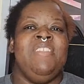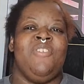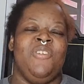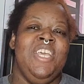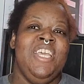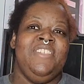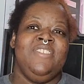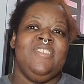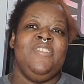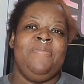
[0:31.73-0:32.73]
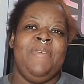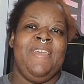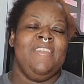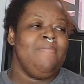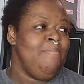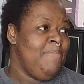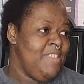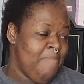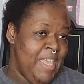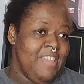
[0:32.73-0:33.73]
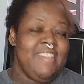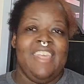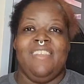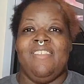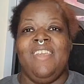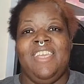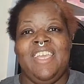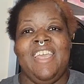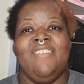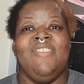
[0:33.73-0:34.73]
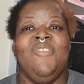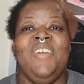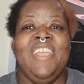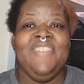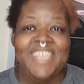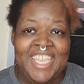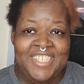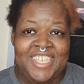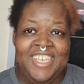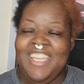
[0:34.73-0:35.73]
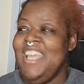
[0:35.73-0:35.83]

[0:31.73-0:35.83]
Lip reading: So just a little bit space that is still in the kitchen.